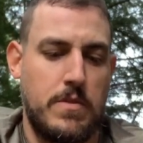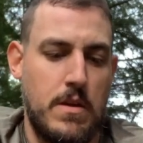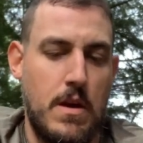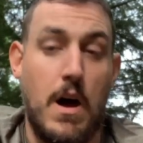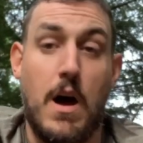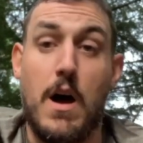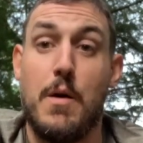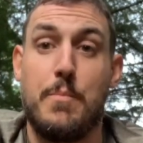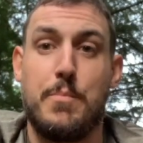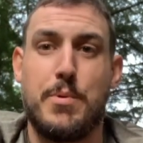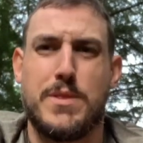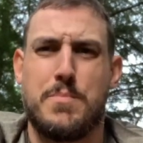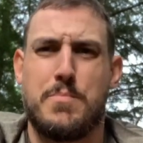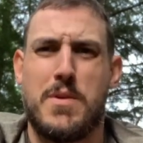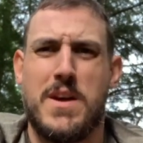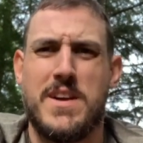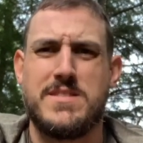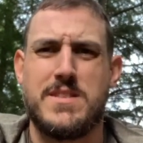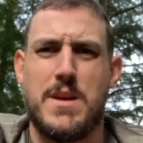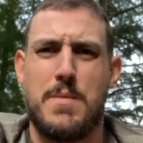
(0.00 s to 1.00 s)
I'll uh, put the
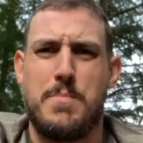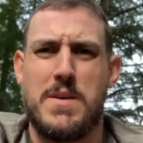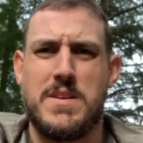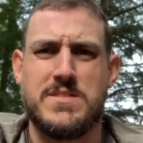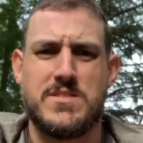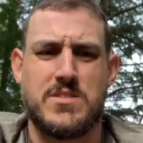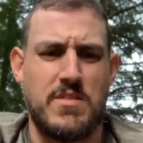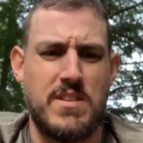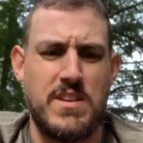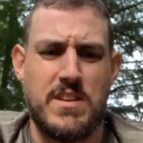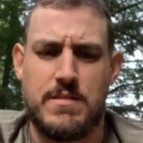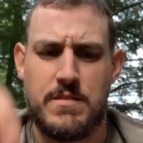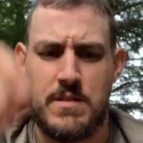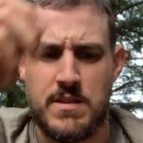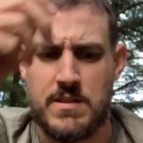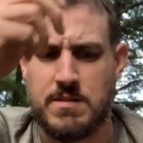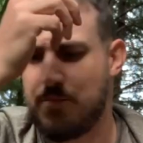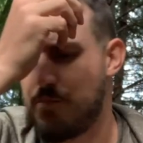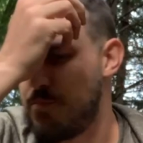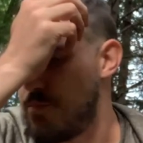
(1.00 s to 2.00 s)
price up on screen.
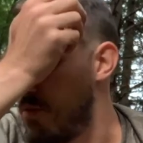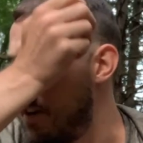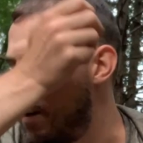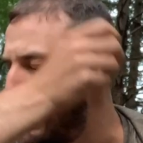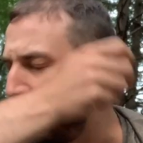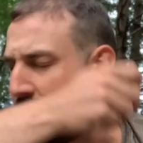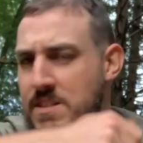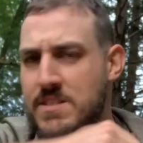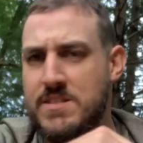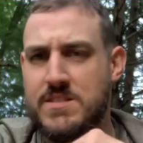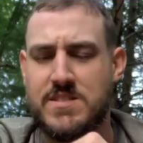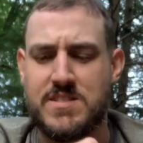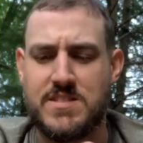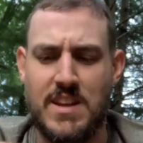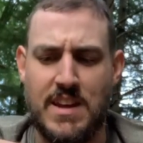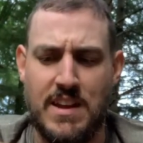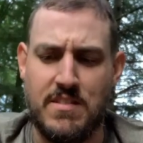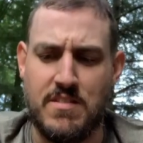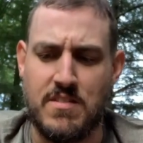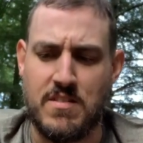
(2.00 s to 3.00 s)
It's pretty
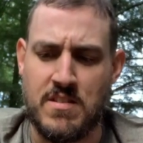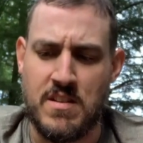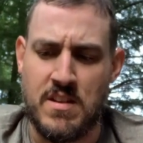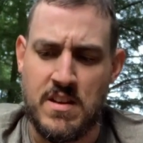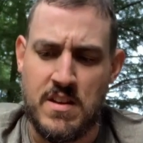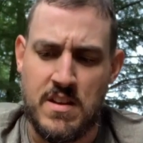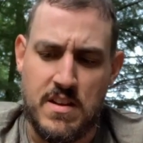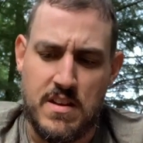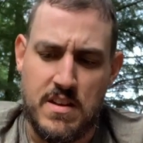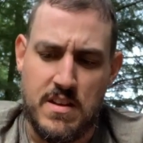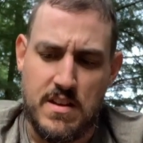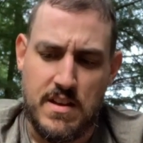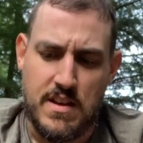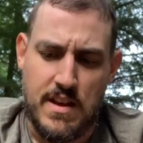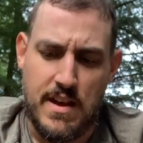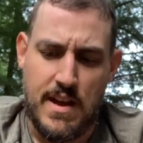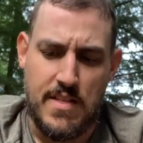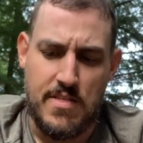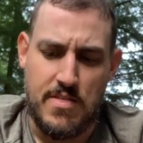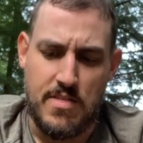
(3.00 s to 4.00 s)
standard.
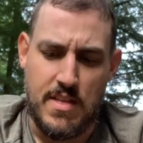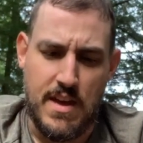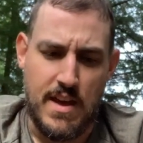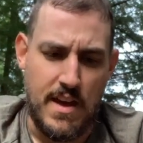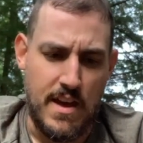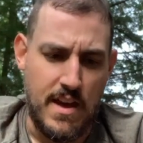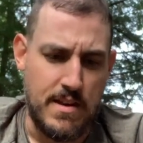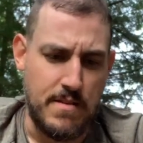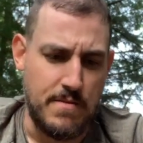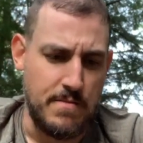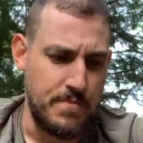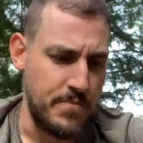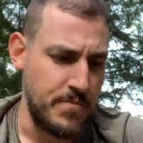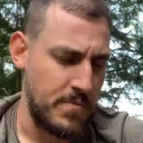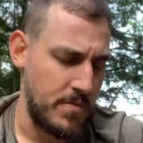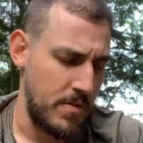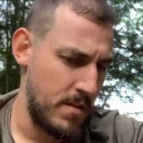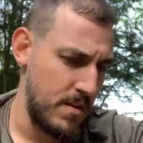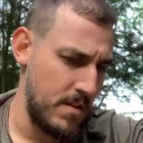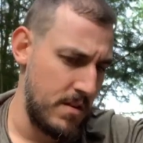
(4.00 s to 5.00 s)
And then
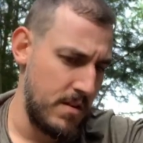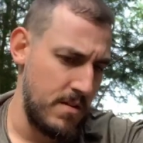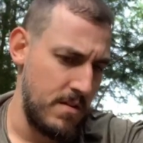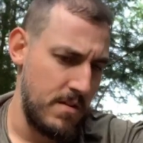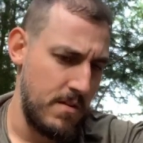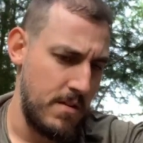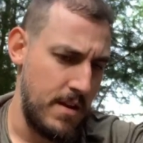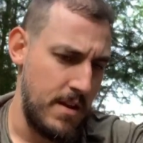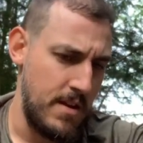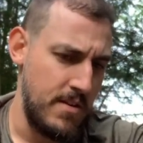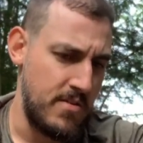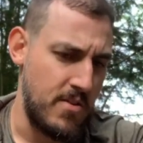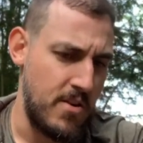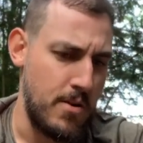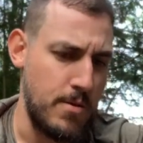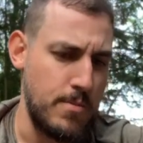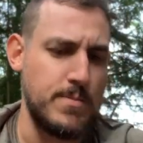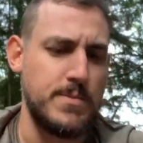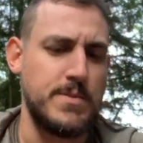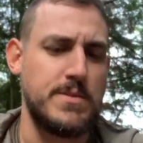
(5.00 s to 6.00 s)
in
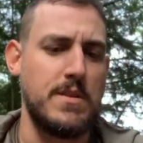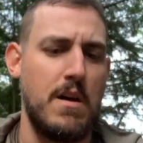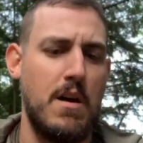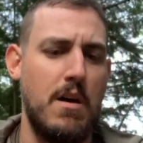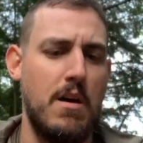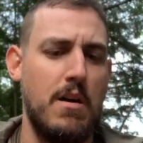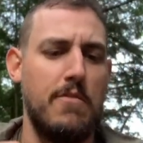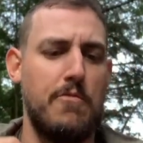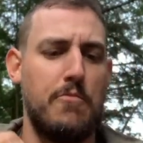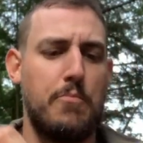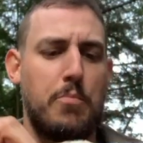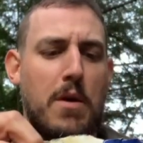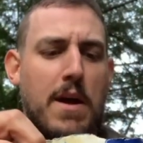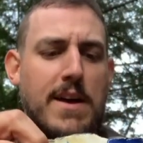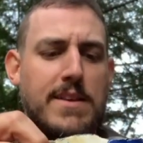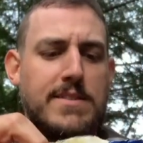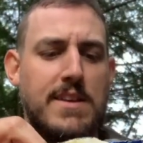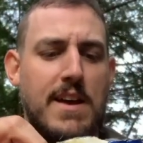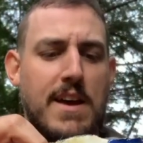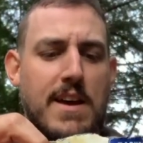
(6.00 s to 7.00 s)
terms of
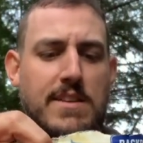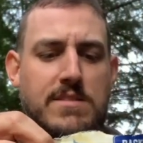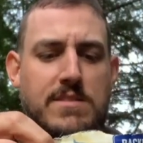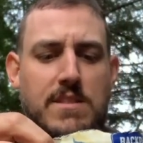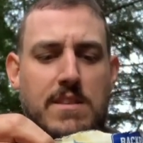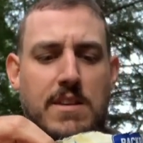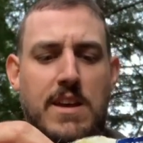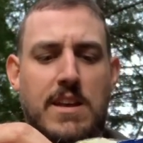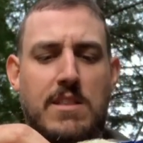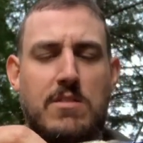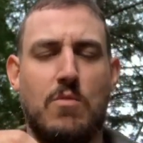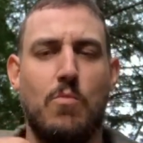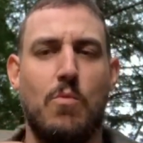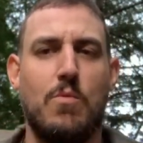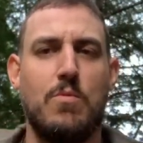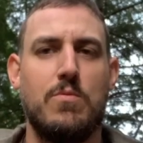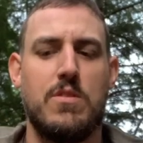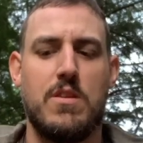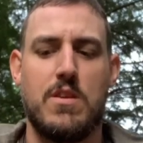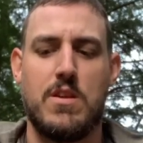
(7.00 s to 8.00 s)
process, heat the,
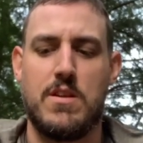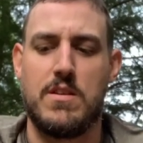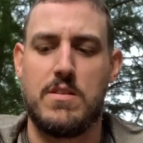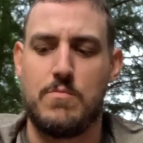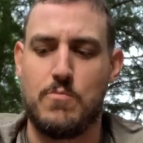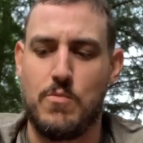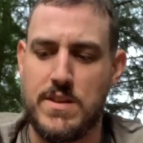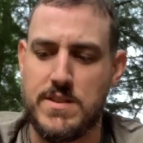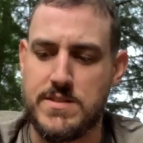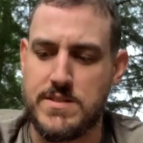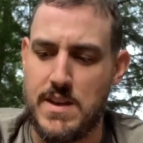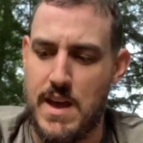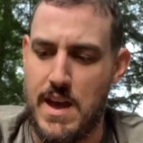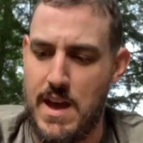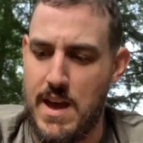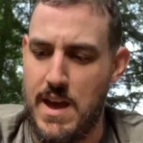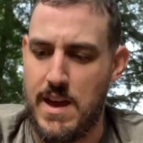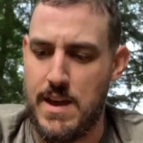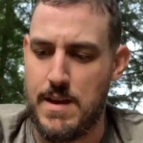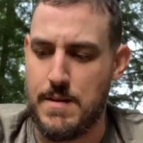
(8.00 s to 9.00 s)
there was
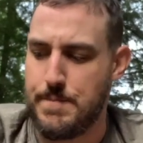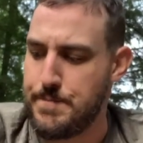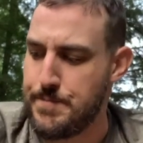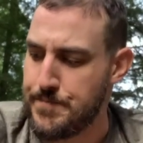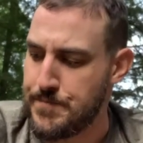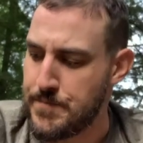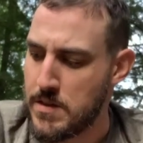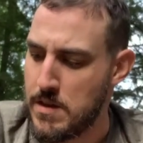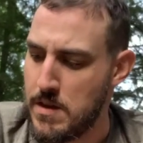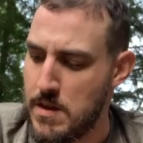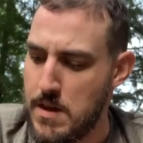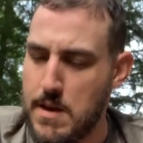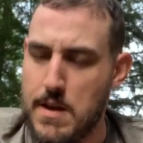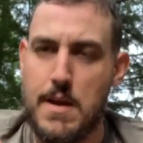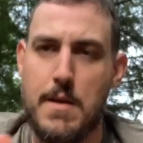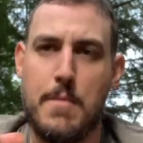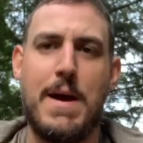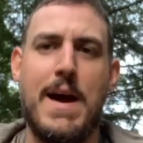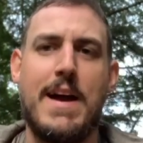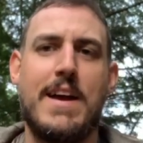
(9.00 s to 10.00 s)
a
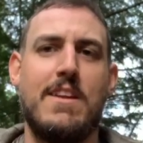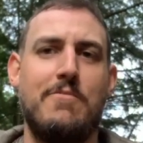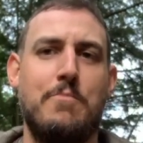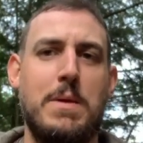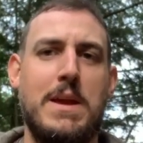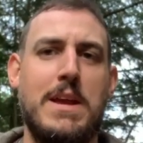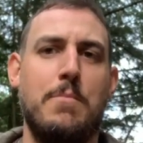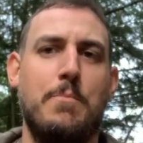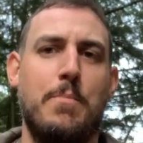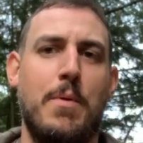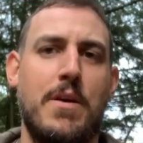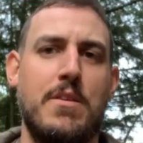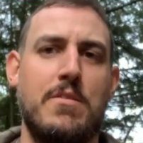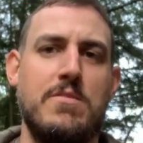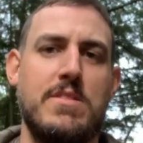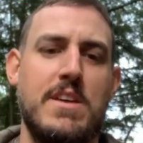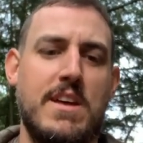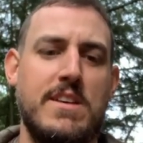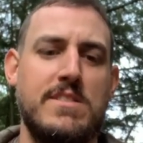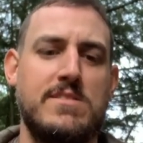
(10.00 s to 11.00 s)
packet of peanut butter
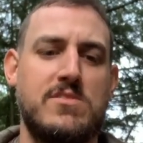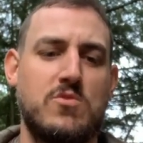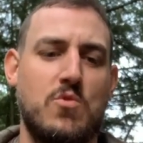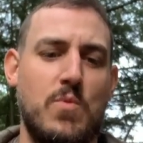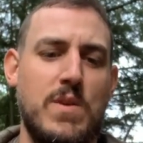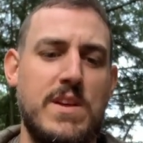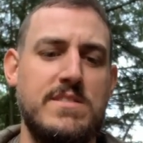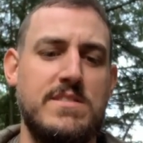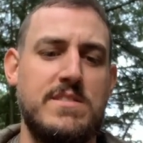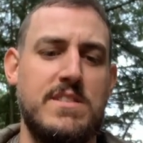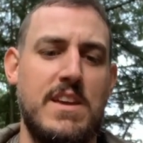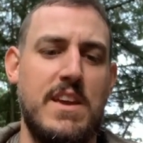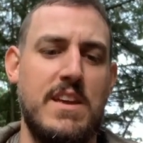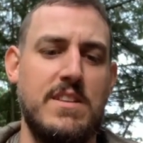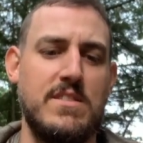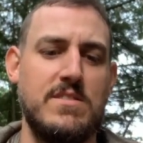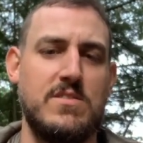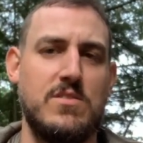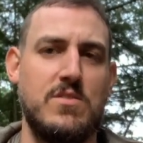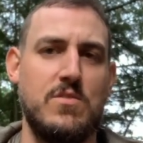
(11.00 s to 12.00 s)
that I squeezed
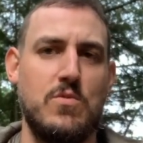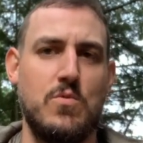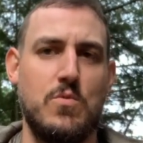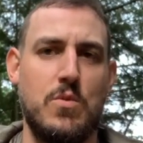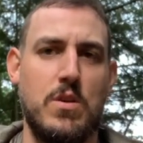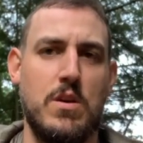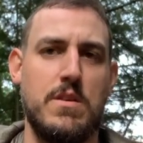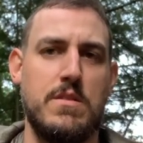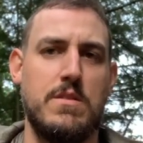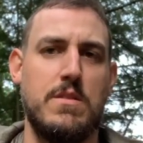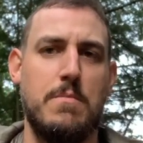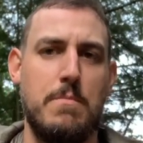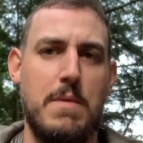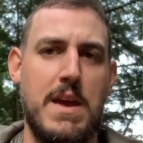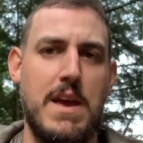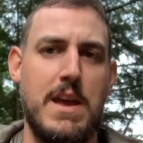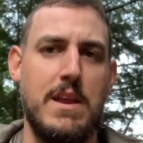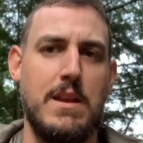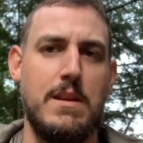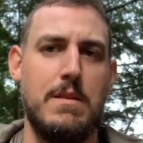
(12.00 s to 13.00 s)
into the
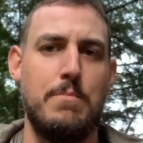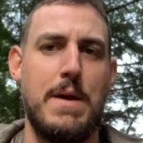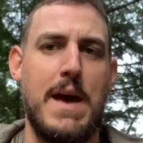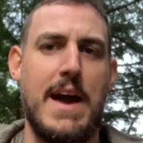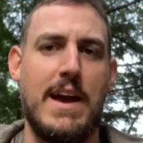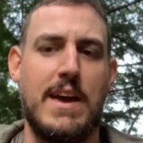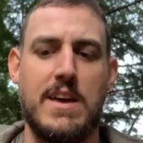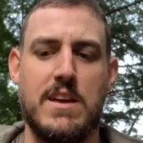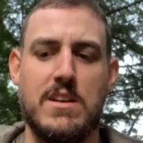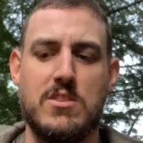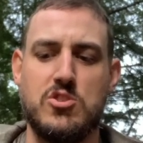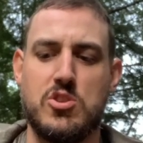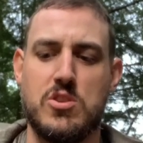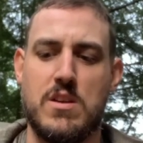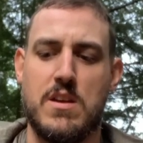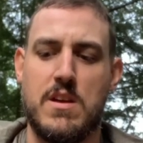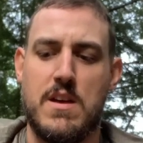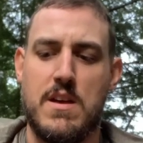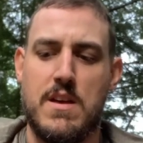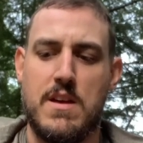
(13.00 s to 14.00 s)
main package
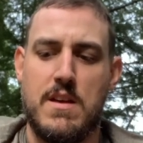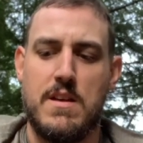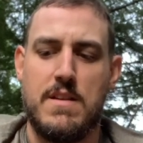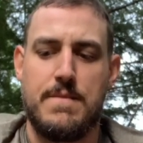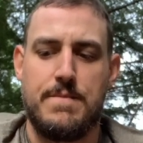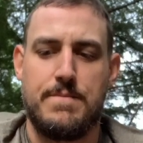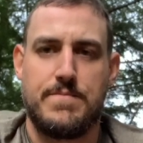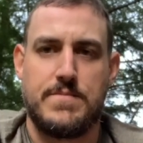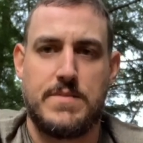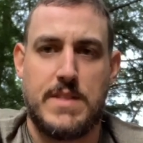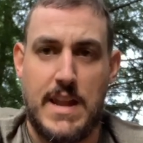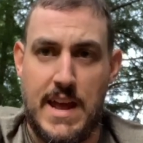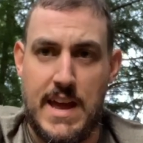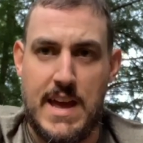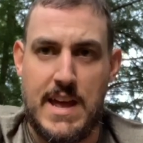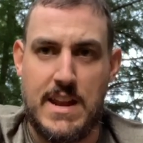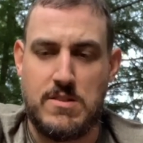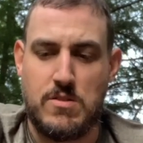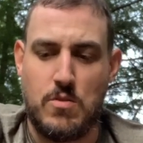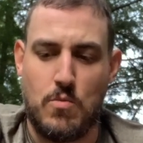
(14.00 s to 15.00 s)
then I
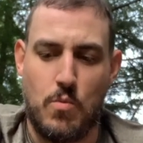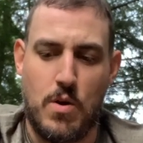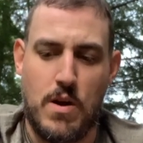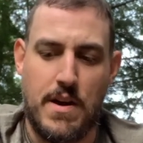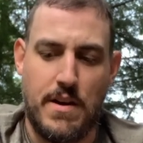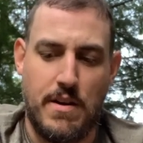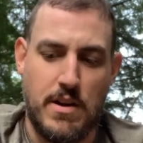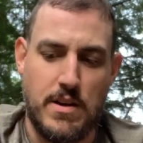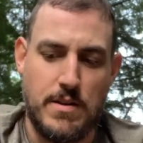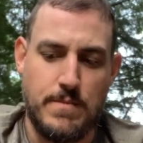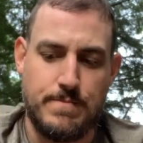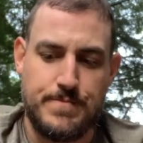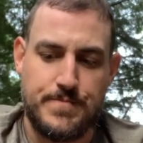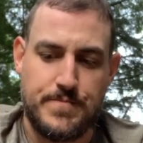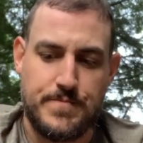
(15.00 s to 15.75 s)
added the water.